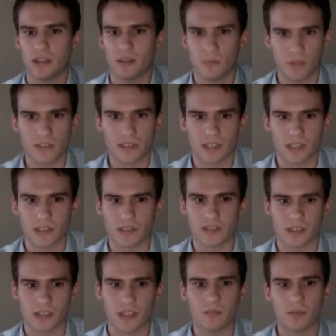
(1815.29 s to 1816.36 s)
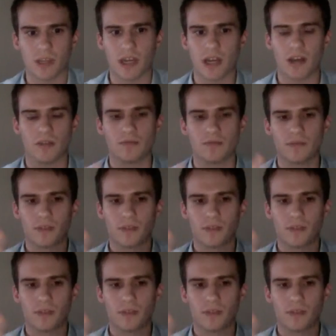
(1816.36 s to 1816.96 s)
on one side, and we have